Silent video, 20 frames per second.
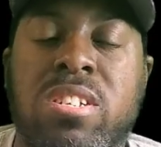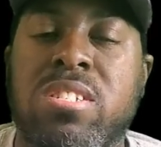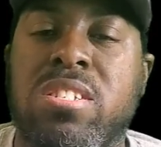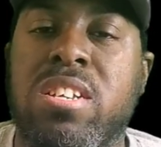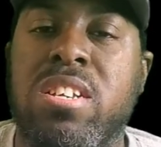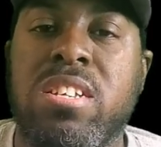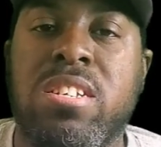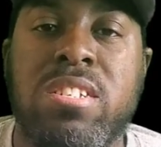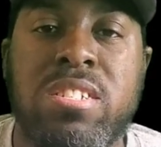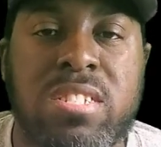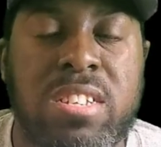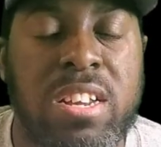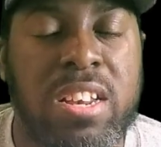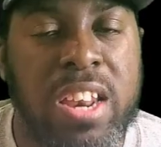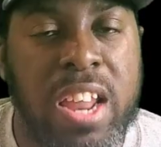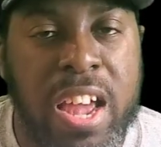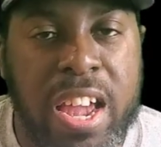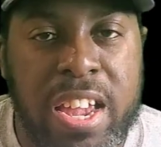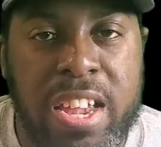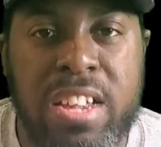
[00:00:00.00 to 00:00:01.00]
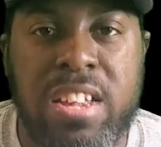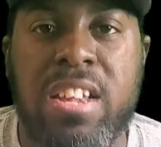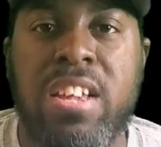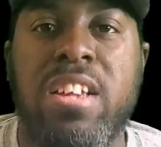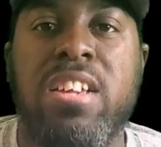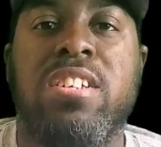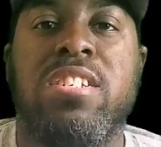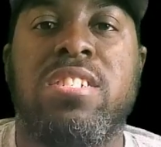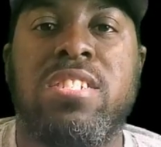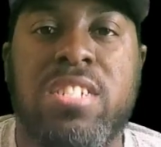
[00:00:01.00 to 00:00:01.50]
continue to like,
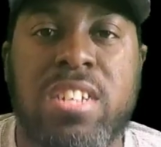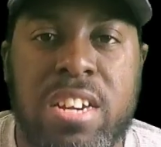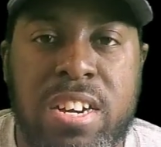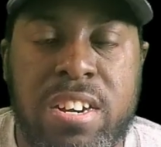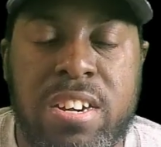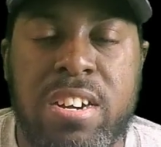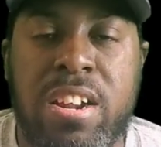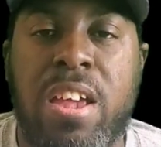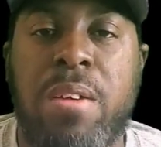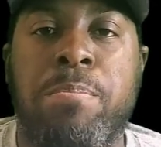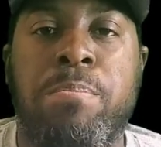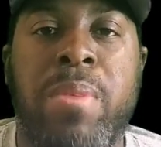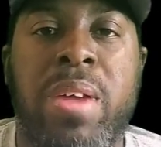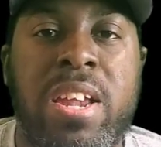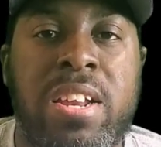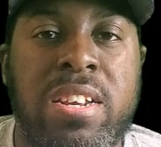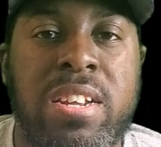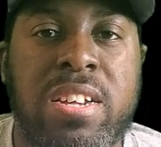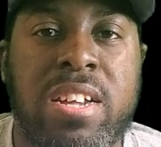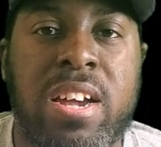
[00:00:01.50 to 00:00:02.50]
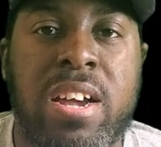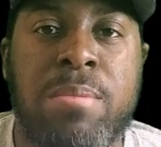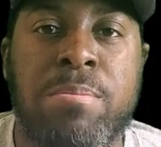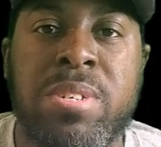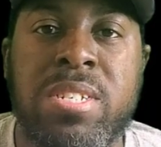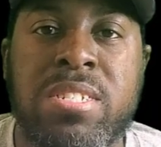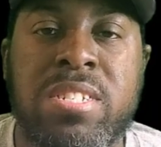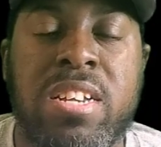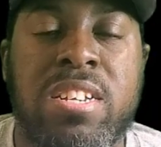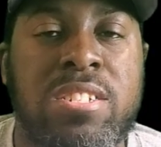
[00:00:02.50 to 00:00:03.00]
share, and make the
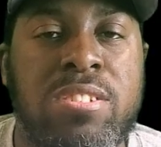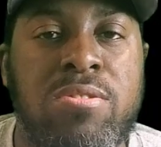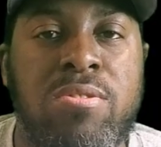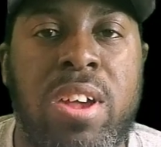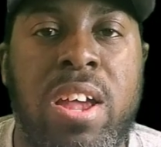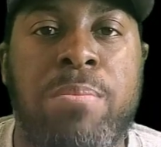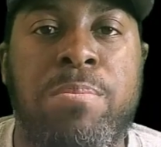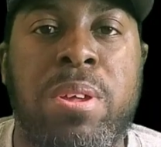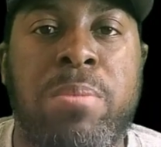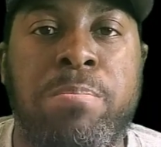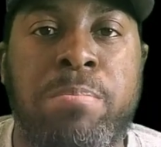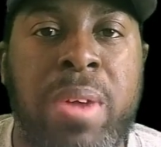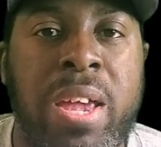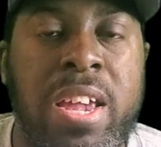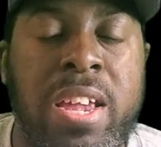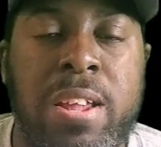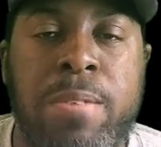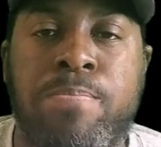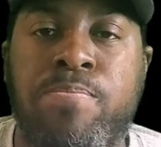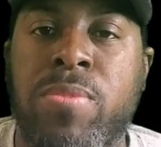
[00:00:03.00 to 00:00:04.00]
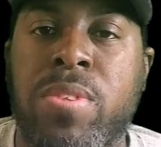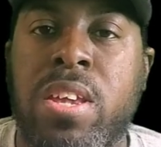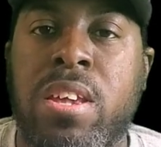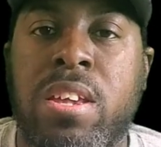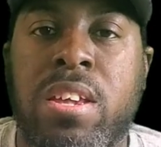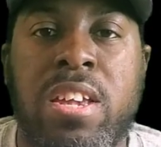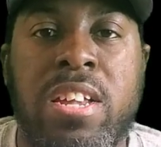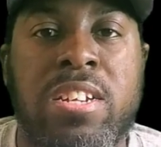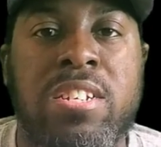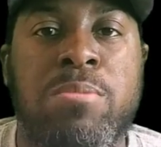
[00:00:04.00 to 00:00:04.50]
comments that you have been making.
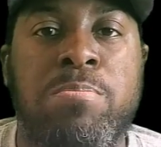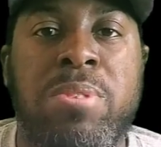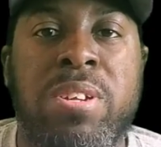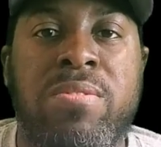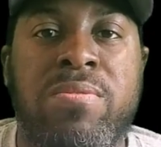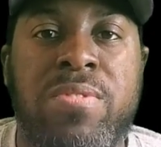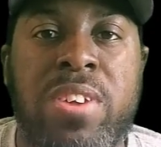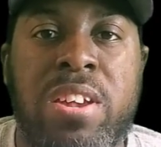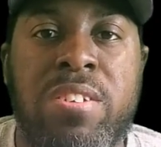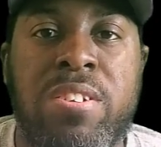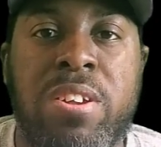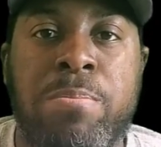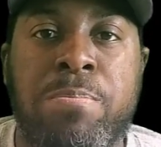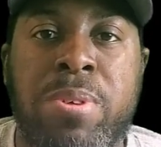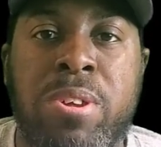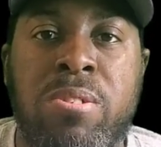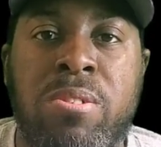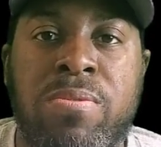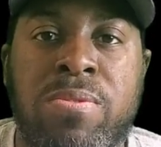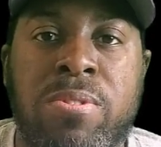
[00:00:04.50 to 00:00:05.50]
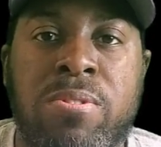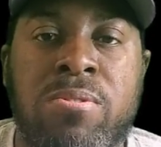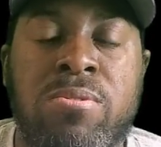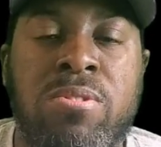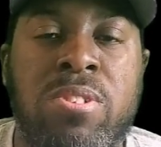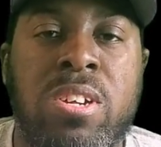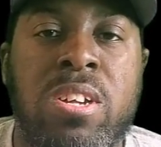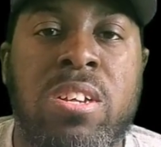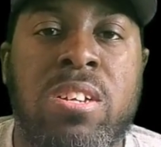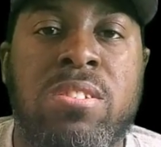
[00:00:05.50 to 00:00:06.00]
It has been very
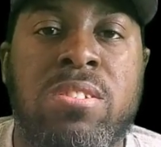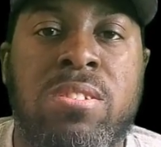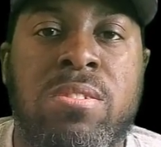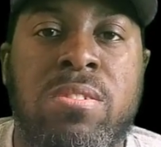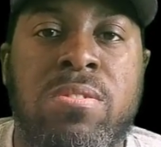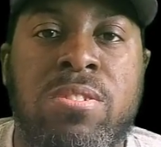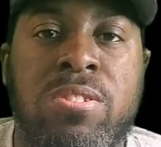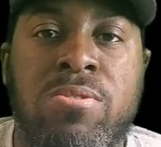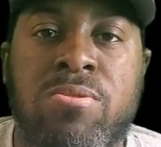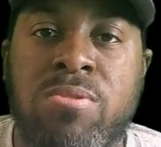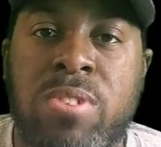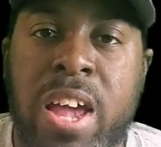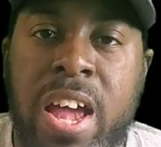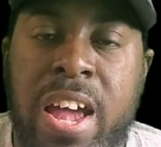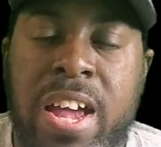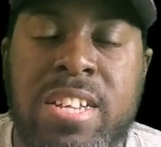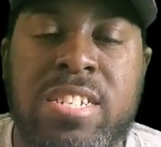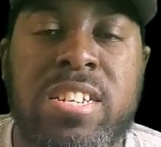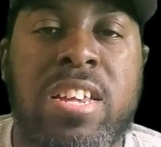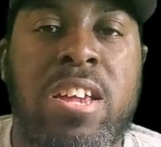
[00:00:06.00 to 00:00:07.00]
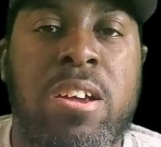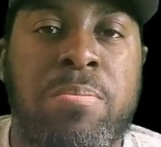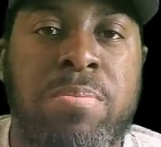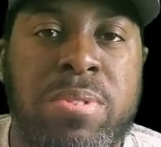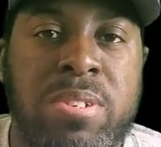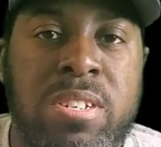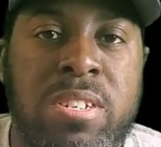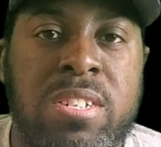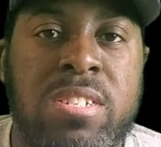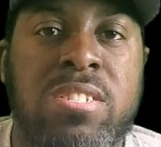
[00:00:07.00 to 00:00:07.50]
beautiful. You guys
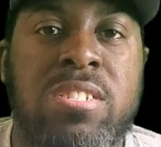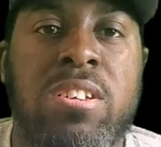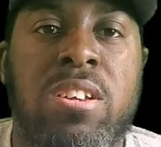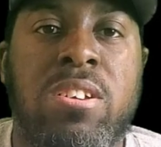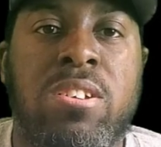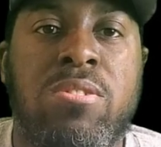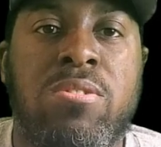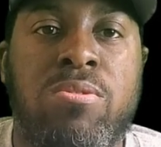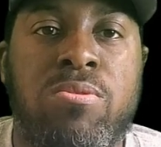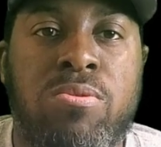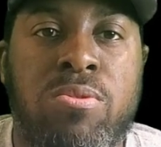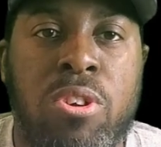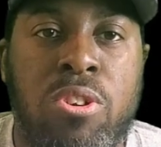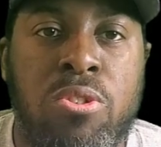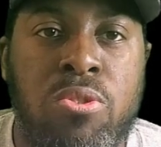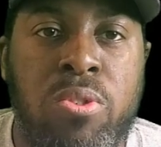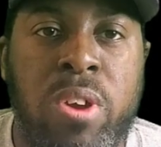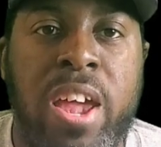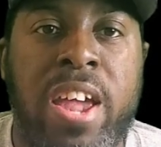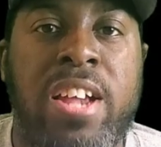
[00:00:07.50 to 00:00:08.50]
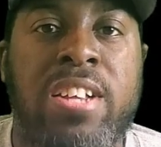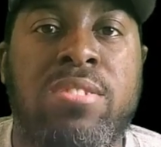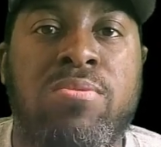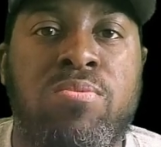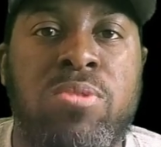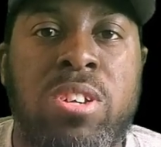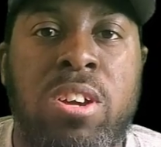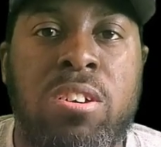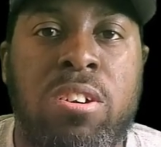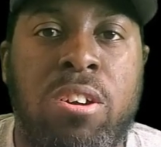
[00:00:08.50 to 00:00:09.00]
helping us grow as
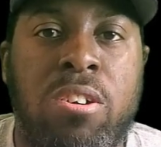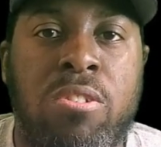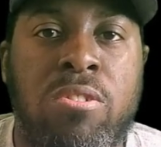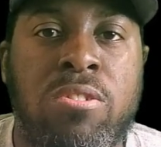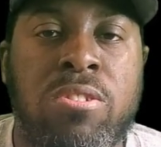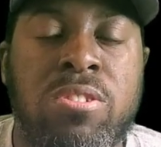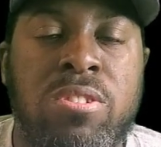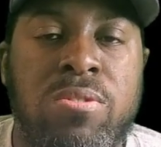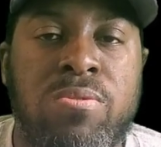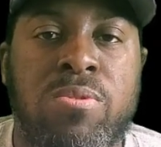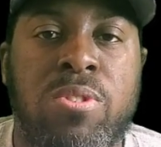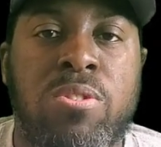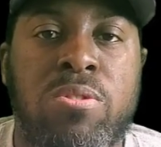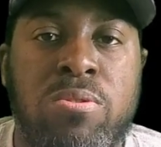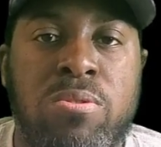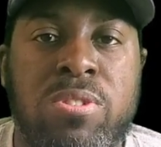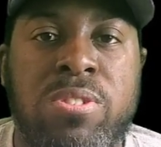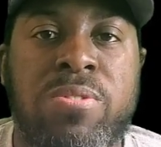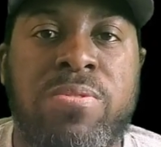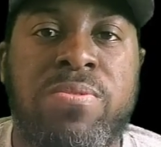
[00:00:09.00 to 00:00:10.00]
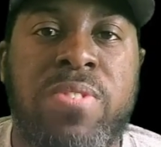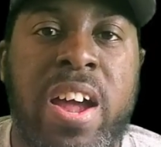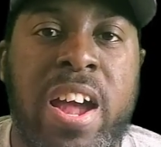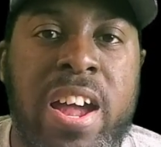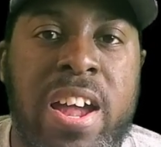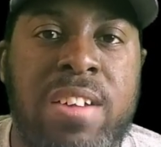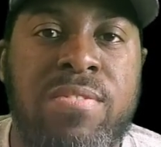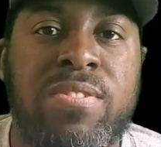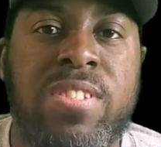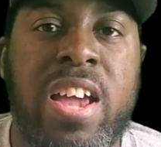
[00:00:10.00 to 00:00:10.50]
we are on the road to
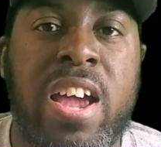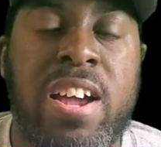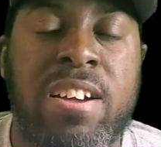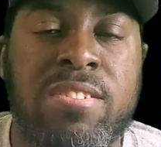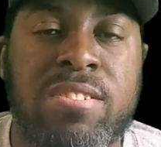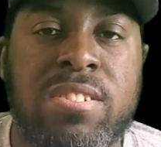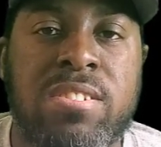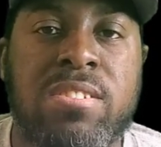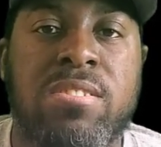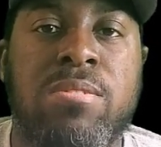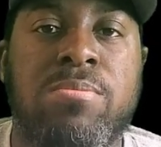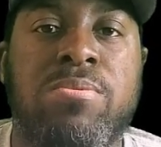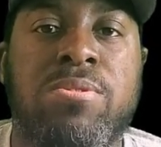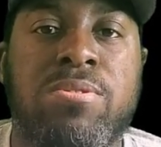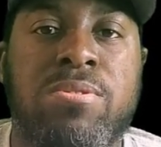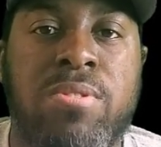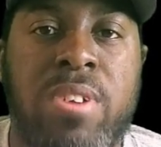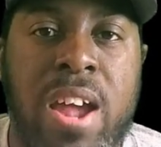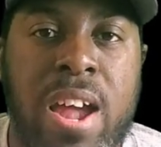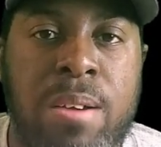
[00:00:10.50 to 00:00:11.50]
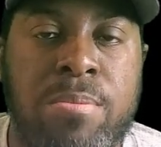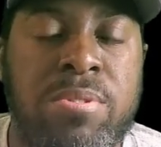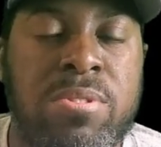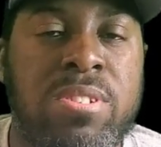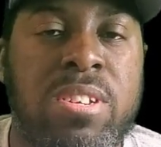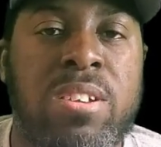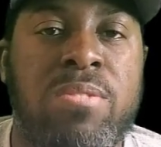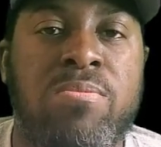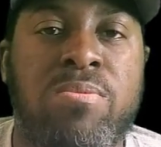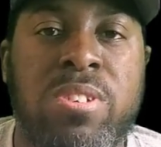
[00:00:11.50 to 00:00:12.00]
five thousand
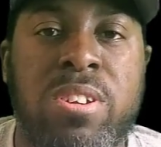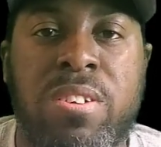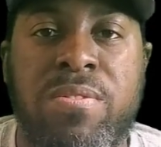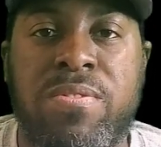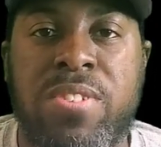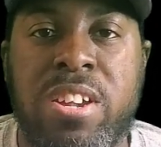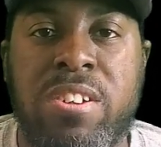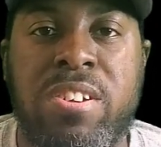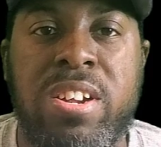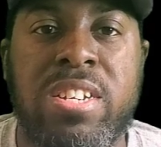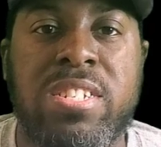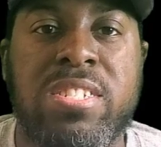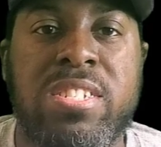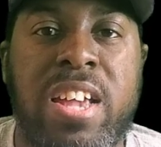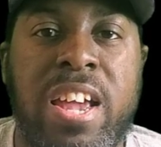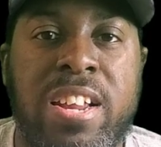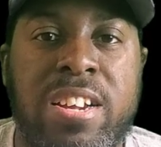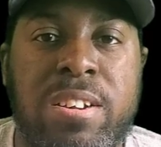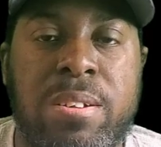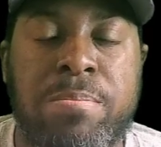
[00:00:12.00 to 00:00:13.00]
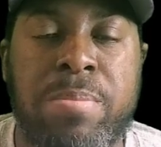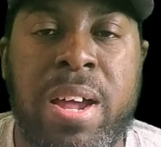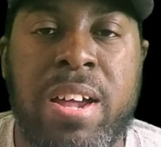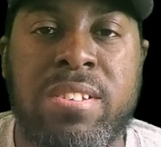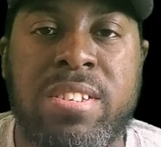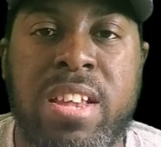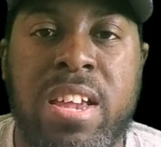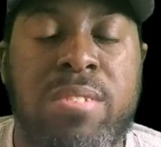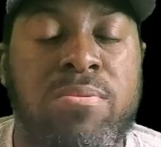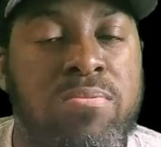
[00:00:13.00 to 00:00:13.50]
subscribers, and we are very excited
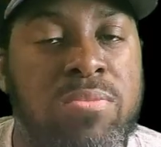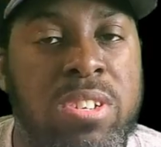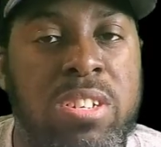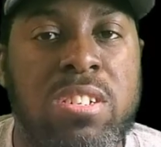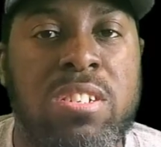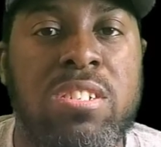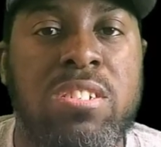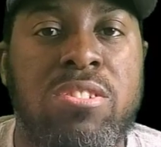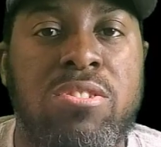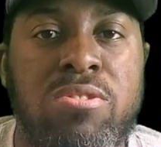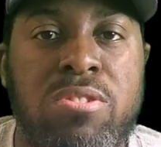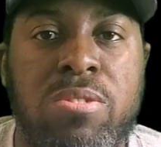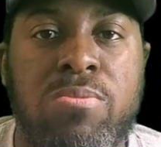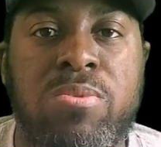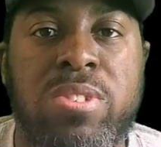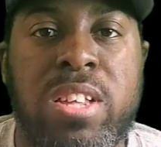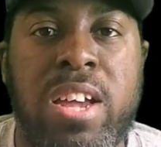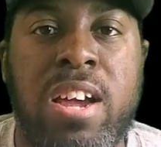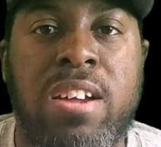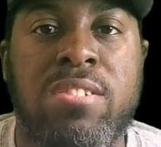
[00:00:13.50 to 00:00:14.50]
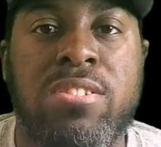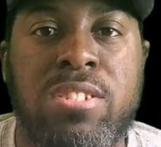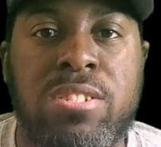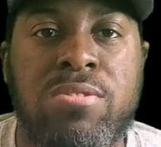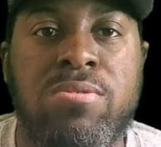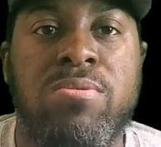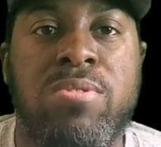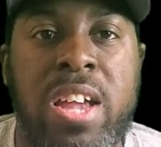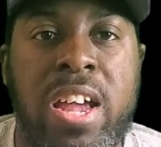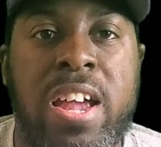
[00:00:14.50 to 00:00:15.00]
about that, and we couldn't do it without
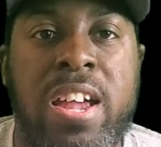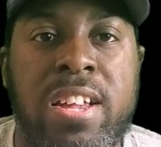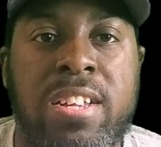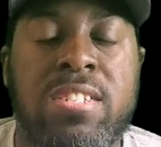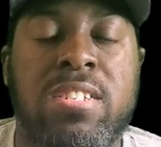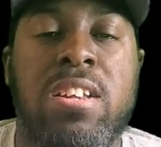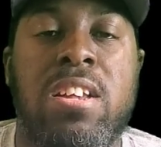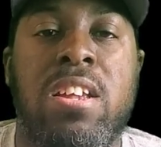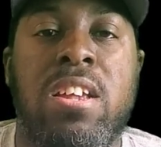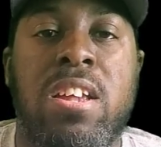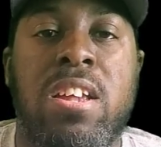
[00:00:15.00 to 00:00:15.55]
you guys.